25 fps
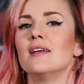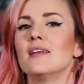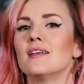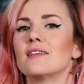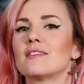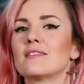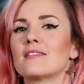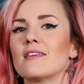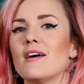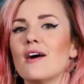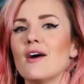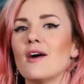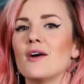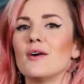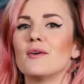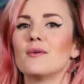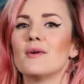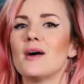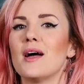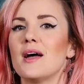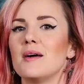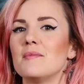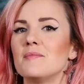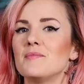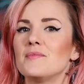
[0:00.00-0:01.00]
So
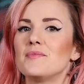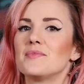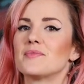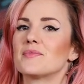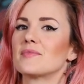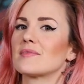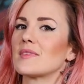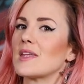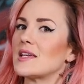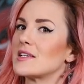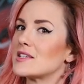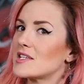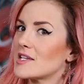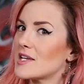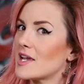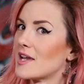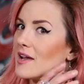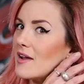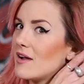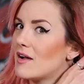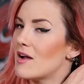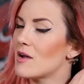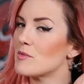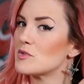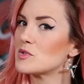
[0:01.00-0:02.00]

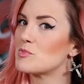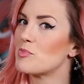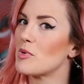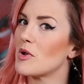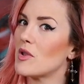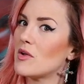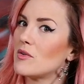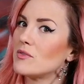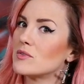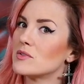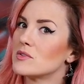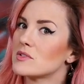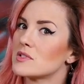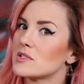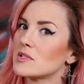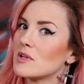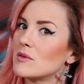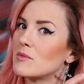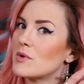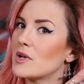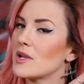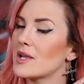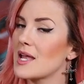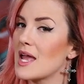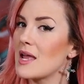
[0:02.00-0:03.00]
yeah, I was blonde
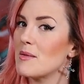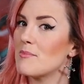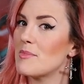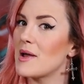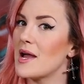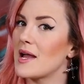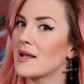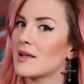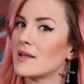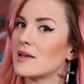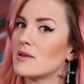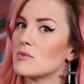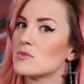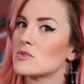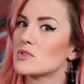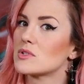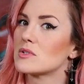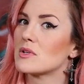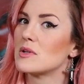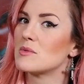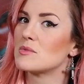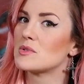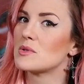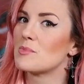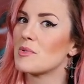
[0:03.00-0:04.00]
when I came back, and it was
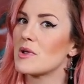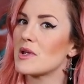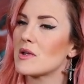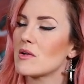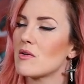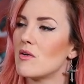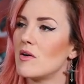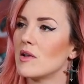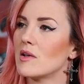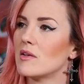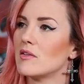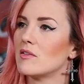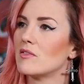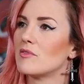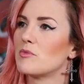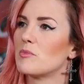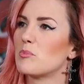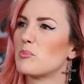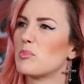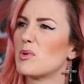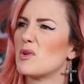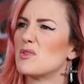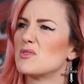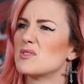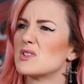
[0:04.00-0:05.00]
a bit kind of
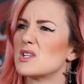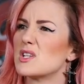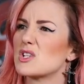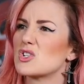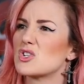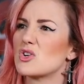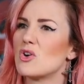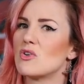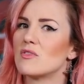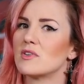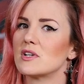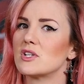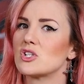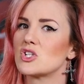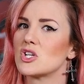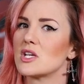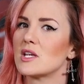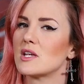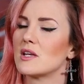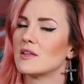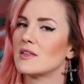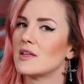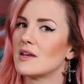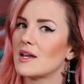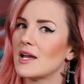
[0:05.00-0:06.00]
blondish
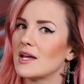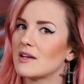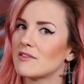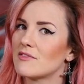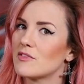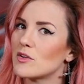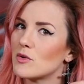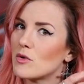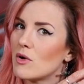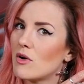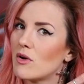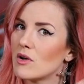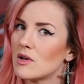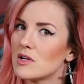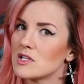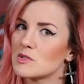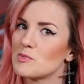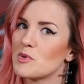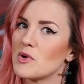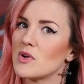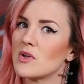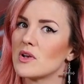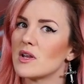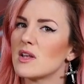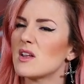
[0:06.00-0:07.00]
orangey, and then I had a few highlights
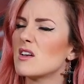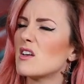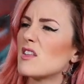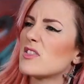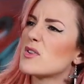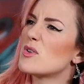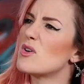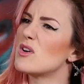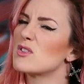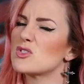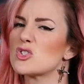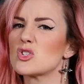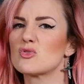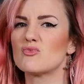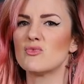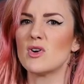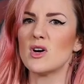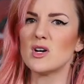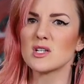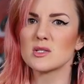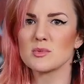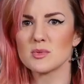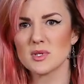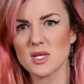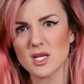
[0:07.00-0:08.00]
put in it, and I thought, I'll just
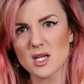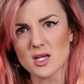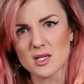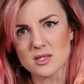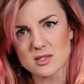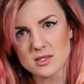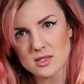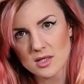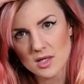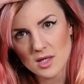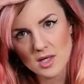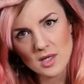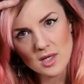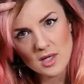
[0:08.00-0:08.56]
ride with this.